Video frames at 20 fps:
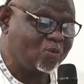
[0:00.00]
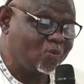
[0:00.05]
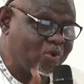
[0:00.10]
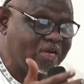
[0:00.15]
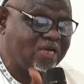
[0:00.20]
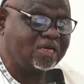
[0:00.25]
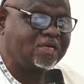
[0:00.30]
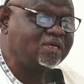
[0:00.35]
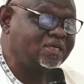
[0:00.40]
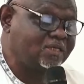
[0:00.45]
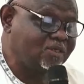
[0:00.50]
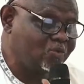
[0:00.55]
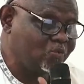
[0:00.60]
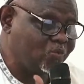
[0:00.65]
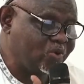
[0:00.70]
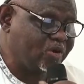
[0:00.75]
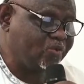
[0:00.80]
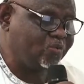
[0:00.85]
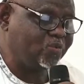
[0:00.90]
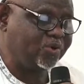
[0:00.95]
when
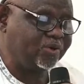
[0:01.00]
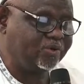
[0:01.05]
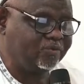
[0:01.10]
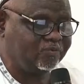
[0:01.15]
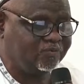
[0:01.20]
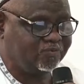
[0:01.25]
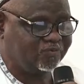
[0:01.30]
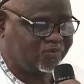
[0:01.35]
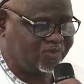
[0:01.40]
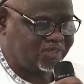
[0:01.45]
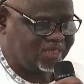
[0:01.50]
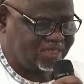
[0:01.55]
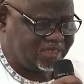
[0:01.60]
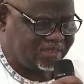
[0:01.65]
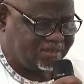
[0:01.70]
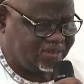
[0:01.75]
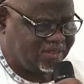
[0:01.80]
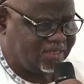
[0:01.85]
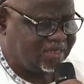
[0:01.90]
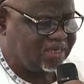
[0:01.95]
we are going for the
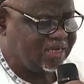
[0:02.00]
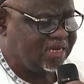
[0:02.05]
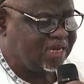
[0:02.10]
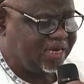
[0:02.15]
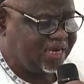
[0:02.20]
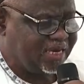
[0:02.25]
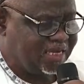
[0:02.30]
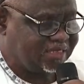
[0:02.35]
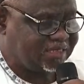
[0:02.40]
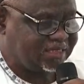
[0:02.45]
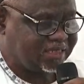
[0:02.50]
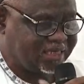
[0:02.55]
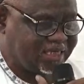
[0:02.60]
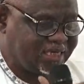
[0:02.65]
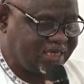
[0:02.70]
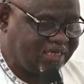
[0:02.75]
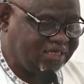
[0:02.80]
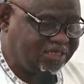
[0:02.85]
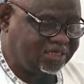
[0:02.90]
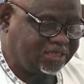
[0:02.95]
next
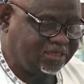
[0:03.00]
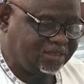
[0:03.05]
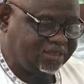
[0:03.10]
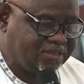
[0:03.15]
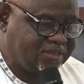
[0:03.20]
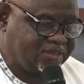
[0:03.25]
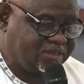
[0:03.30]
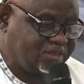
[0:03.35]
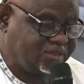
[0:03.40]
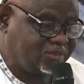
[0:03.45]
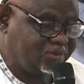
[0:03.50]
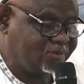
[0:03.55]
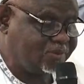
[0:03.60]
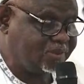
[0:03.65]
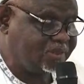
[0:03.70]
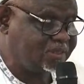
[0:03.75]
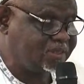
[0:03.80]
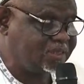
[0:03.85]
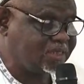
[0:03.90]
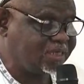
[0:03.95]
election.
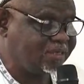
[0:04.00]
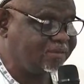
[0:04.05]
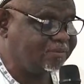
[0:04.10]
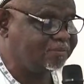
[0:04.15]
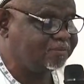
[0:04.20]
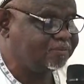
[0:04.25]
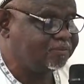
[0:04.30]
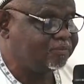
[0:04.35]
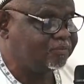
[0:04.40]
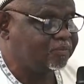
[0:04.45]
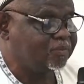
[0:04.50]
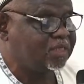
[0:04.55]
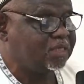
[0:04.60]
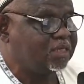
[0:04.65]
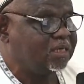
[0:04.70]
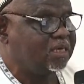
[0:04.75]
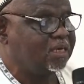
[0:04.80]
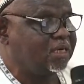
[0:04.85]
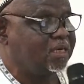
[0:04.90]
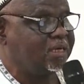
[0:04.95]
So these are
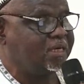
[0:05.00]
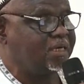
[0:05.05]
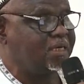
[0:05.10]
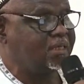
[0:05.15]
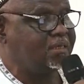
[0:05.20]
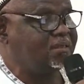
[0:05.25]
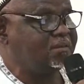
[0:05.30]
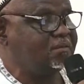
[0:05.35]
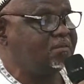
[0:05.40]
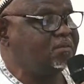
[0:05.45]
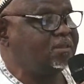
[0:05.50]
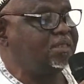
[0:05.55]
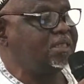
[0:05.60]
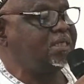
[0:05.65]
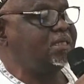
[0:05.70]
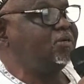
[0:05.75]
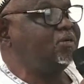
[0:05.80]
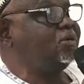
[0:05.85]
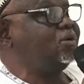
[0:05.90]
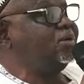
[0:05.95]
then
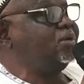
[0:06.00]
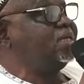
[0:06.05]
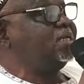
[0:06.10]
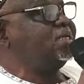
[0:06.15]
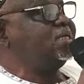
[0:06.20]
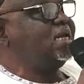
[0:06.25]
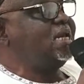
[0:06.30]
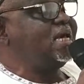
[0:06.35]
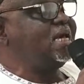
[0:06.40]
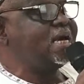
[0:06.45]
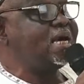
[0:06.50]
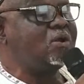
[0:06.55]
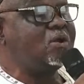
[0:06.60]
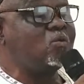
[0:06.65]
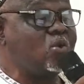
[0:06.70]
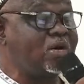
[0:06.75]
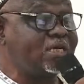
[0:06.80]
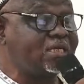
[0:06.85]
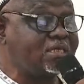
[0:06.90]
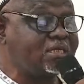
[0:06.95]
the
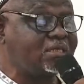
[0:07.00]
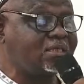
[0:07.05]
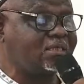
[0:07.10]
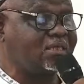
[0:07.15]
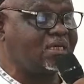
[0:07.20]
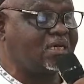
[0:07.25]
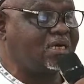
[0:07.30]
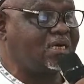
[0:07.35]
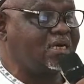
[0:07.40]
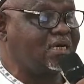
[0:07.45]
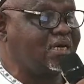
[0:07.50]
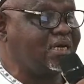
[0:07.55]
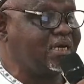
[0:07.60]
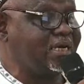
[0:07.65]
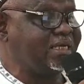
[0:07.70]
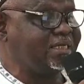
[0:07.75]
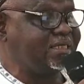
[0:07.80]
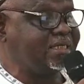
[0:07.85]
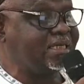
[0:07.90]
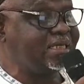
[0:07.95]
legal ones
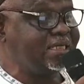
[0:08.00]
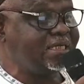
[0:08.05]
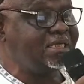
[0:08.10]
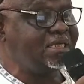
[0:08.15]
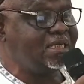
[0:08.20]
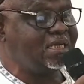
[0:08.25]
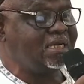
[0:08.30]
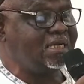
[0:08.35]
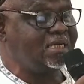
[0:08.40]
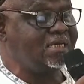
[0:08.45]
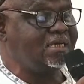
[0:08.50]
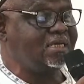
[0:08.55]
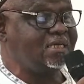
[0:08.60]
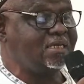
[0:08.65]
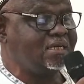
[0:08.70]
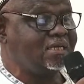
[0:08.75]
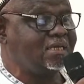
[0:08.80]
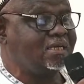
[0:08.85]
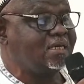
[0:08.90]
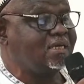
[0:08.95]
are
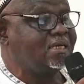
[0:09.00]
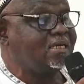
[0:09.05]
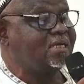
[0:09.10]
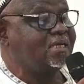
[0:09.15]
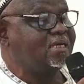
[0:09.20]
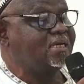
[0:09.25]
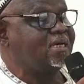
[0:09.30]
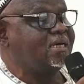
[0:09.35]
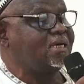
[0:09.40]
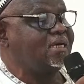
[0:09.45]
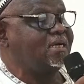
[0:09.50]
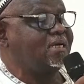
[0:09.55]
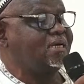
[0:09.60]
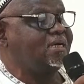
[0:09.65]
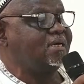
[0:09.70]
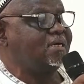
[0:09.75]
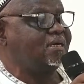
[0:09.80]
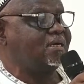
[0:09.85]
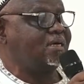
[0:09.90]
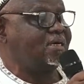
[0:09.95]
essentially
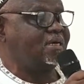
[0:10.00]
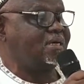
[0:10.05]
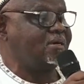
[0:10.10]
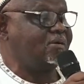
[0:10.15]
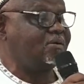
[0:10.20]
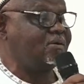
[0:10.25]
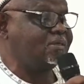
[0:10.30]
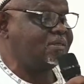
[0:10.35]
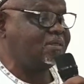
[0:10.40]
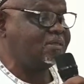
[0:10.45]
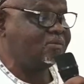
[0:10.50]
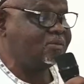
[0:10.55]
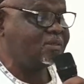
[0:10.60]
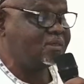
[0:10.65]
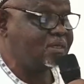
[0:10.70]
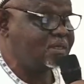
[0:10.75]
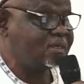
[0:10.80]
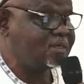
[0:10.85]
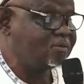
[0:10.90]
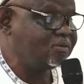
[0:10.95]

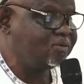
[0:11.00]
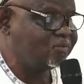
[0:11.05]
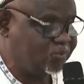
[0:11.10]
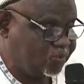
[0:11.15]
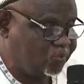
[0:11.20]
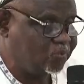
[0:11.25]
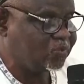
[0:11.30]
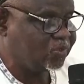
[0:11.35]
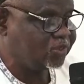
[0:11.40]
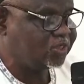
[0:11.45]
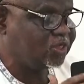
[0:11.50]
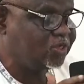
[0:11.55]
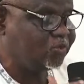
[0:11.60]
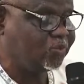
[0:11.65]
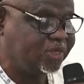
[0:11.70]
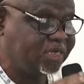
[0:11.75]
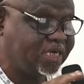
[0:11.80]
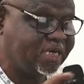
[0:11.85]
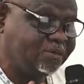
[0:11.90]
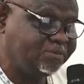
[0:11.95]
no, we'll
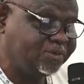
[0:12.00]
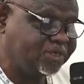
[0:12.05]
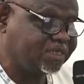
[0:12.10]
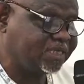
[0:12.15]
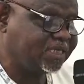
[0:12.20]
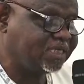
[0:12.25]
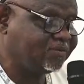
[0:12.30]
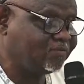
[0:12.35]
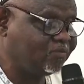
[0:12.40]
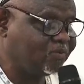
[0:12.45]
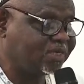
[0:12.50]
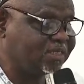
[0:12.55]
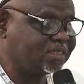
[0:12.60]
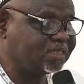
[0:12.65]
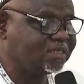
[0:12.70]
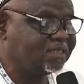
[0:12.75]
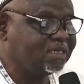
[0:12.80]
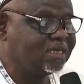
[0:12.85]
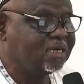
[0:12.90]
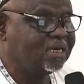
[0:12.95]
continue with the administrative
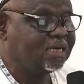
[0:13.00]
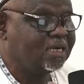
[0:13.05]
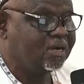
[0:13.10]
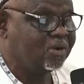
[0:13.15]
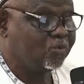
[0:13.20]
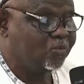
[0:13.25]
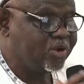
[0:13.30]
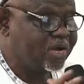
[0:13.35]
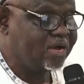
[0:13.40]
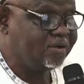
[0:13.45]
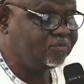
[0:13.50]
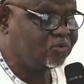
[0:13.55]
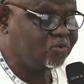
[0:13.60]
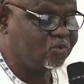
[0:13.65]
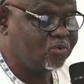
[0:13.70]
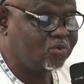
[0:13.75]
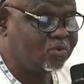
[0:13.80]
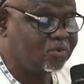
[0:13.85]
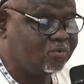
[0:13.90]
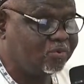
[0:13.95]
ones. We have
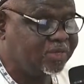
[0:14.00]
to